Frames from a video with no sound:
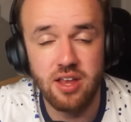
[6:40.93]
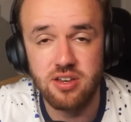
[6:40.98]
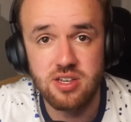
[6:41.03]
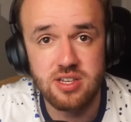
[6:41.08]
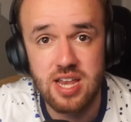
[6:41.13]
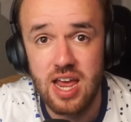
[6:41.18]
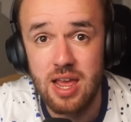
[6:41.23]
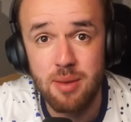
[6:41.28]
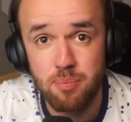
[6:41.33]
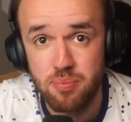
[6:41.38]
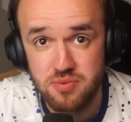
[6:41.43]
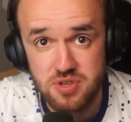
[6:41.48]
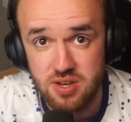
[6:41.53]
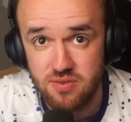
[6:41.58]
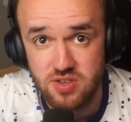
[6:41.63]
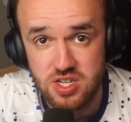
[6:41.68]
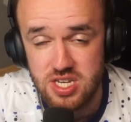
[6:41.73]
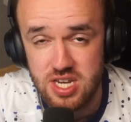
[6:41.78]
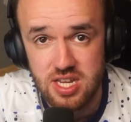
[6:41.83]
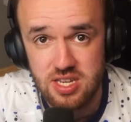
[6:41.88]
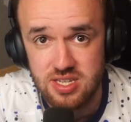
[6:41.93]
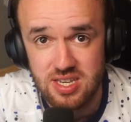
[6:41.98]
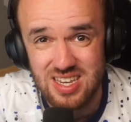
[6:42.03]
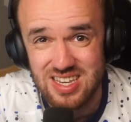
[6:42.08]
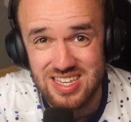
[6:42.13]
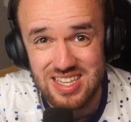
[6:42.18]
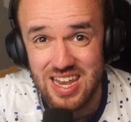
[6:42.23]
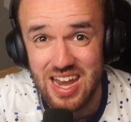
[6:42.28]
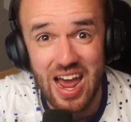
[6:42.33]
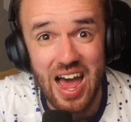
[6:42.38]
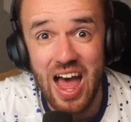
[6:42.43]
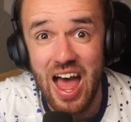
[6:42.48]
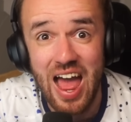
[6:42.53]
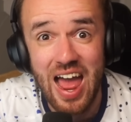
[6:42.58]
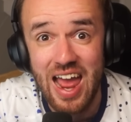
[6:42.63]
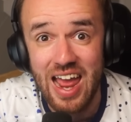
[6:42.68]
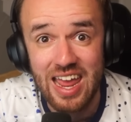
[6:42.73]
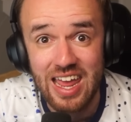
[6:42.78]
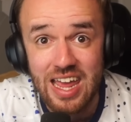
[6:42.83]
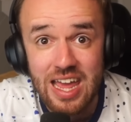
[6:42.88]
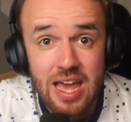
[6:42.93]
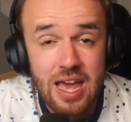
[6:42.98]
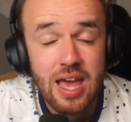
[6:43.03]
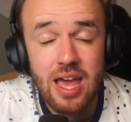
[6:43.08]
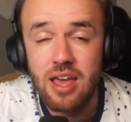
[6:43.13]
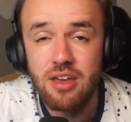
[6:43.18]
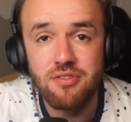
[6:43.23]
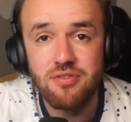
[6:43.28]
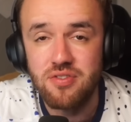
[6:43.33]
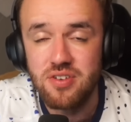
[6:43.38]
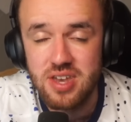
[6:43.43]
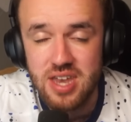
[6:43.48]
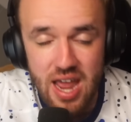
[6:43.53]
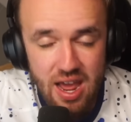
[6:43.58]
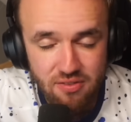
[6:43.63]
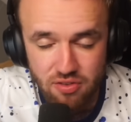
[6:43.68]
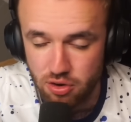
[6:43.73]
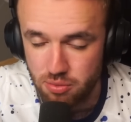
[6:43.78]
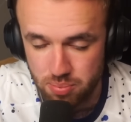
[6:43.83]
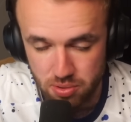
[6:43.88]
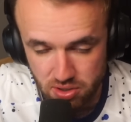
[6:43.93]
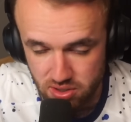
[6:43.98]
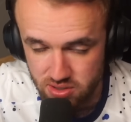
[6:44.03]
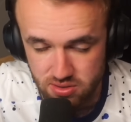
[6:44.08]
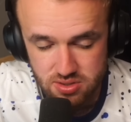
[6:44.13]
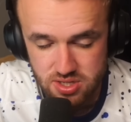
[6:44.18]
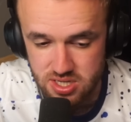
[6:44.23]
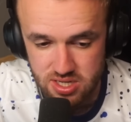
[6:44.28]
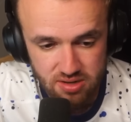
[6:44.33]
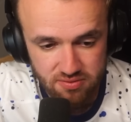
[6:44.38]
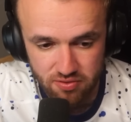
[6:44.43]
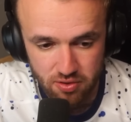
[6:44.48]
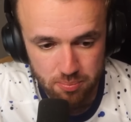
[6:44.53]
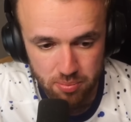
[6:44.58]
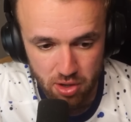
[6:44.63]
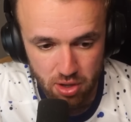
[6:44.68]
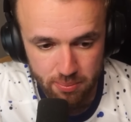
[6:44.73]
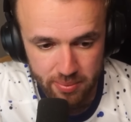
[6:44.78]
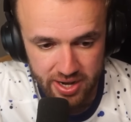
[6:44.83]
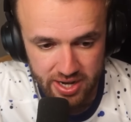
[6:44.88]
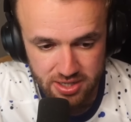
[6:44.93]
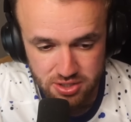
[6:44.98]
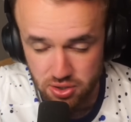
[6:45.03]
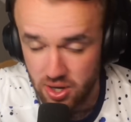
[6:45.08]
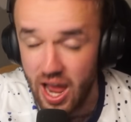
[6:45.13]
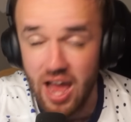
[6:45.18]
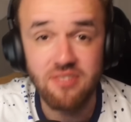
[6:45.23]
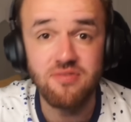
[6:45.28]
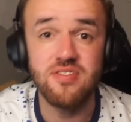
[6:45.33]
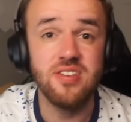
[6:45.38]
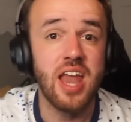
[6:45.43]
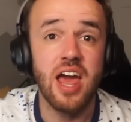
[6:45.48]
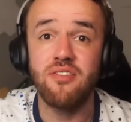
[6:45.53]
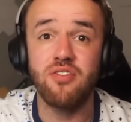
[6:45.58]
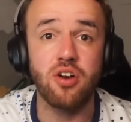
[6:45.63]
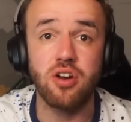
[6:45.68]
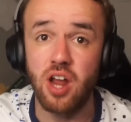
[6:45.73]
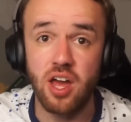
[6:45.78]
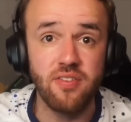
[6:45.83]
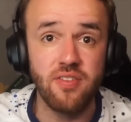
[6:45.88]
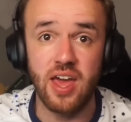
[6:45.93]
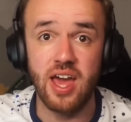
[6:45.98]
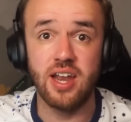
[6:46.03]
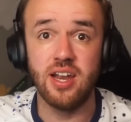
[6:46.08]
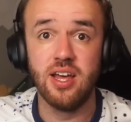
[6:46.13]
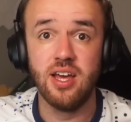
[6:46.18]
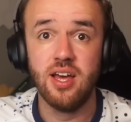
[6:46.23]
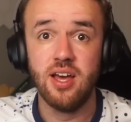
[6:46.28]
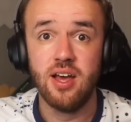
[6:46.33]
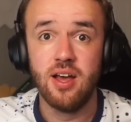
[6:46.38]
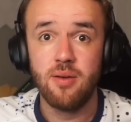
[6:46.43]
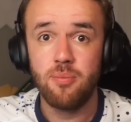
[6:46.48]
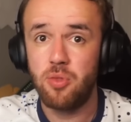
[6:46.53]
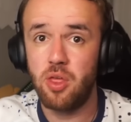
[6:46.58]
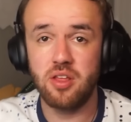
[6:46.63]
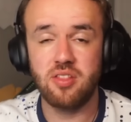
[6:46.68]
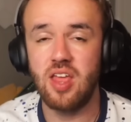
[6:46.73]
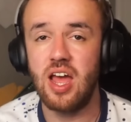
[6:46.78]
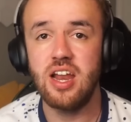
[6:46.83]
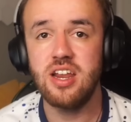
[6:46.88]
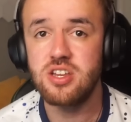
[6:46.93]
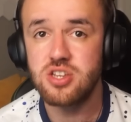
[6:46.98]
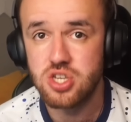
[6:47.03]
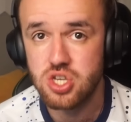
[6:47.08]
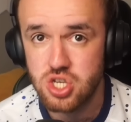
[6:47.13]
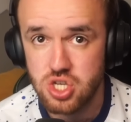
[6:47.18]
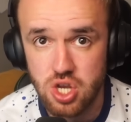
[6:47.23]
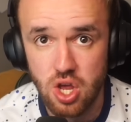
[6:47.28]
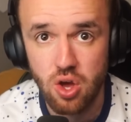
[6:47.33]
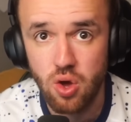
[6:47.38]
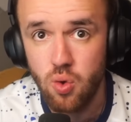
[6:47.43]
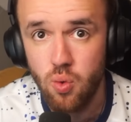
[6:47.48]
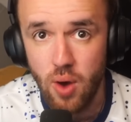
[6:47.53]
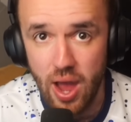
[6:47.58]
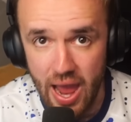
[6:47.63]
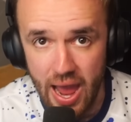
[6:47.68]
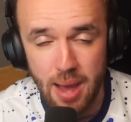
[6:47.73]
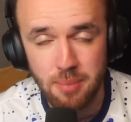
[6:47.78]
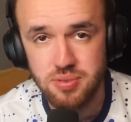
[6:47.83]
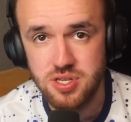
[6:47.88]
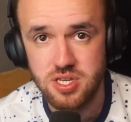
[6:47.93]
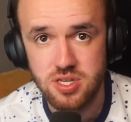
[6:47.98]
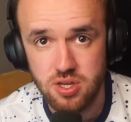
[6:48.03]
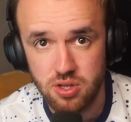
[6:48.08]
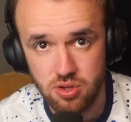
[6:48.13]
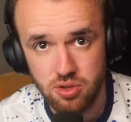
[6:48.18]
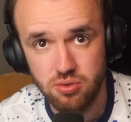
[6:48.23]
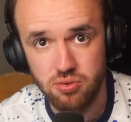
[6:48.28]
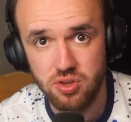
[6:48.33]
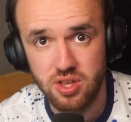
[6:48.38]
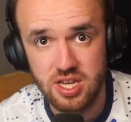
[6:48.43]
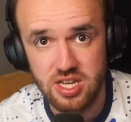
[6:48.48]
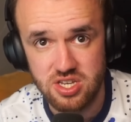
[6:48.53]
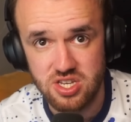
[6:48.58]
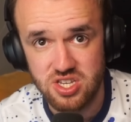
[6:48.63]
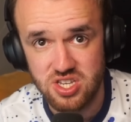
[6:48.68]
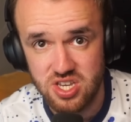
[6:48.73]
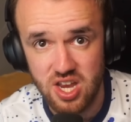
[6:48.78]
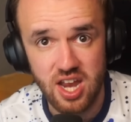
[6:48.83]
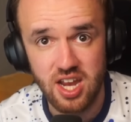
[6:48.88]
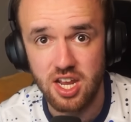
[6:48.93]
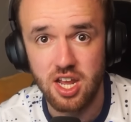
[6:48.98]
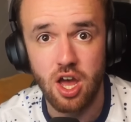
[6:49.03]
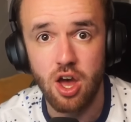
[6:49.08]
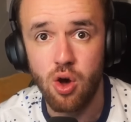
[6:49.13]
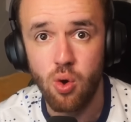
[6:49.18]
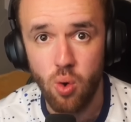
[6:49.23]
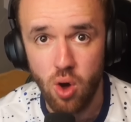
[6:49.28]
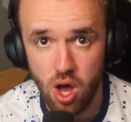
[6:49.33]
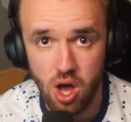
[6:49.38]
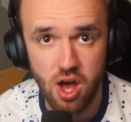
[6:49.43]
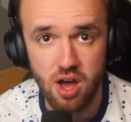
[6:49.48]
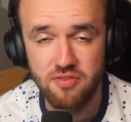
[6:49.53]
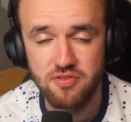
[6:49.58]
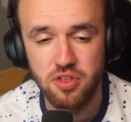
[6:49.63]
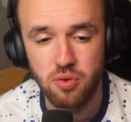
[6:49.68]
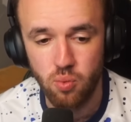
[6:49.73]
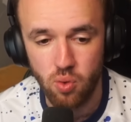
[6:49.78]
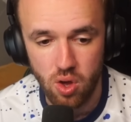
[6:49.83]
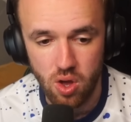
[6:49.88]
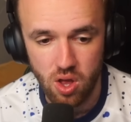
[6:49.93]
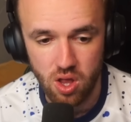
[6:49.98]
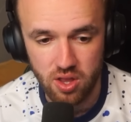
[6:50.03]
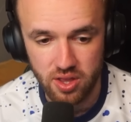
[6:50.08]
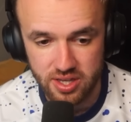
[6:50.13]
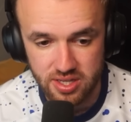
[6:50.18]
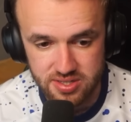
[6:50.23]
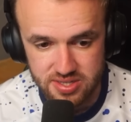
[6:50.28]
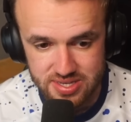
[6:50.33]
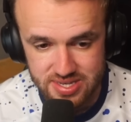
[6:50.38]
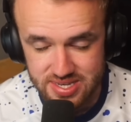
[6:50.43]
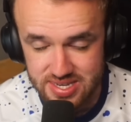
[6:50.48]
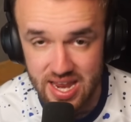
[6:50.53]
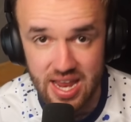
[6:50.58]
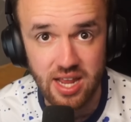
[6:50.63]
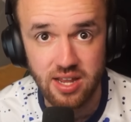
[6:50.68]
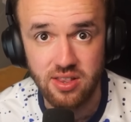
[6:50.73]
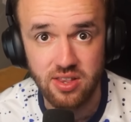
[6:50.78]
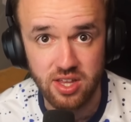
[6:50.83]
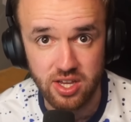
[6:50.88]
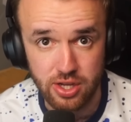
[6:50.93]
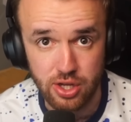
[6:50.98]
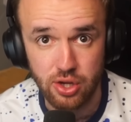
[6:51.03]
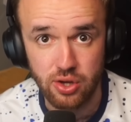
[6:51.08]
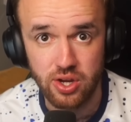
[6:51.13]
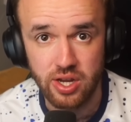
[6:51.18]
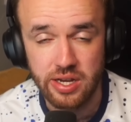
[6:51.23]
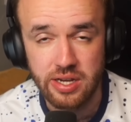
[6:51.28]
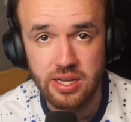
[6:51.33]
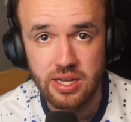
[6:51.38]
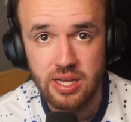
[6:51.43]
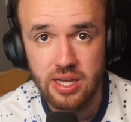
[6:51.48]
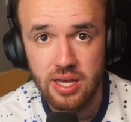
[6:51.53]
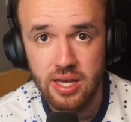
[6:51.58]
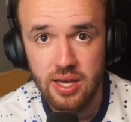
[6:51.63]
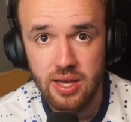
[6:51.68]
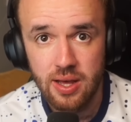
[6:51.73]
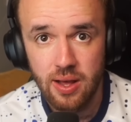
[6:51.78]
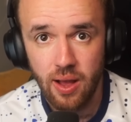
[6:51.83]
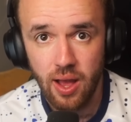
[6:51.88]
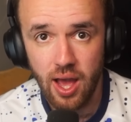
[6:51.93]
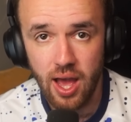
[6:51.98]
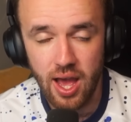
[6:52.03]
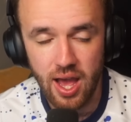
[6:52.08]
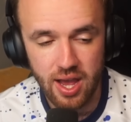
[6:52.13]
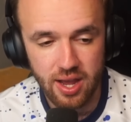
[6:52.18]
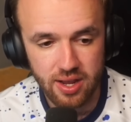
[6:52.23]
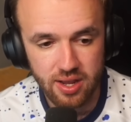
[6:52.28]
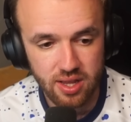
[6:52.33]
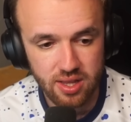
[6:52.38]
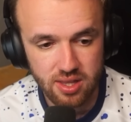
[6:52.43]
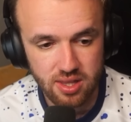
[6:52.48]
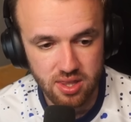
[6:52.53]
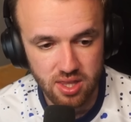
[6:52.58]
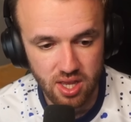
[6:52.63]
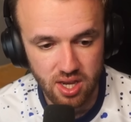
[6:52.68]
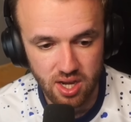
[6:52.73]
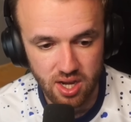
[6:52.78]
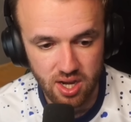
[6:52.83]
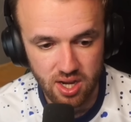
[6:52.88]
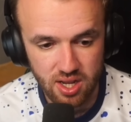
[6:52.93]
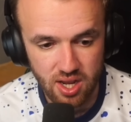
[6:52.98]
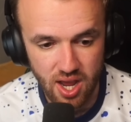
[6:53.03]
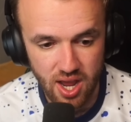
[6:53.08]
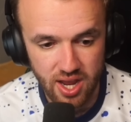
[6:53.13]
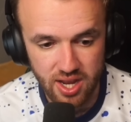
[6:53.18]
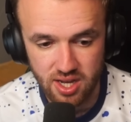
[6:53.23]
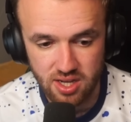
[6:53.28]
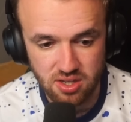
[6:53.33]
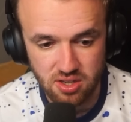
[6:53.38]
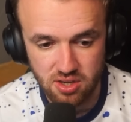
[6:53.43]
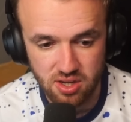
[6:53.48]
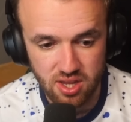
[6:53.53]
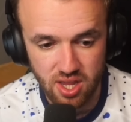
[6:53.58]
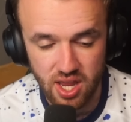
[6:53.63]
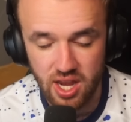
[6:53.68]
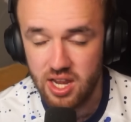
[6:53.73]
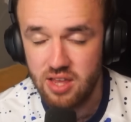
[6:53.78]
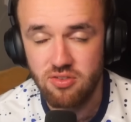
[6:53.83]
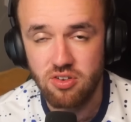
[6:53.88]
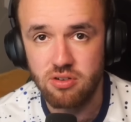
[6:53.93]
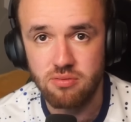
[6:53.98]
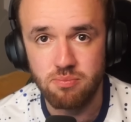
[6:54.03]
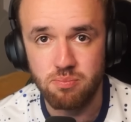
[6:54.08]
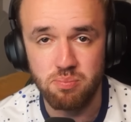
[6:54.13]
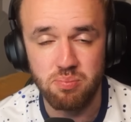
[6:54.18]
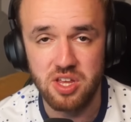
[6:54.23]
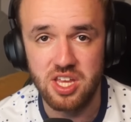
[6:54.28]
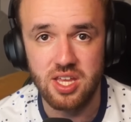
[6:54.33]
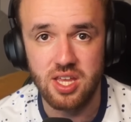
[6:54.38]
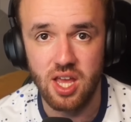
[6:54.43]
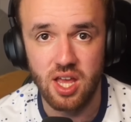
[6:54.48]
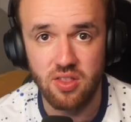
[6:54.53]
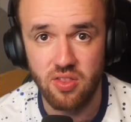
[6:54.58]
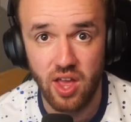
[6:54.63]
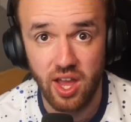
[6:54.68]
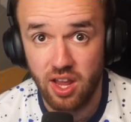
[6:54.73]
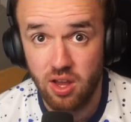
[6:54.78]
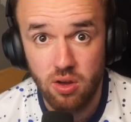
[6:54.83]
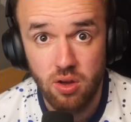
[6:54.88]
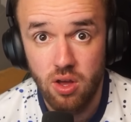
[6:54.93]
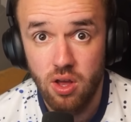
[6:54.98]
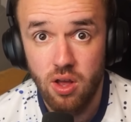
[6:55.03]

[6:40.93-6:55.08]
types of seasons that I have never produced in Football Manager. I've never done that. Like, that is so absolutely psycho, off the wall, insanely good that I can't even be, like,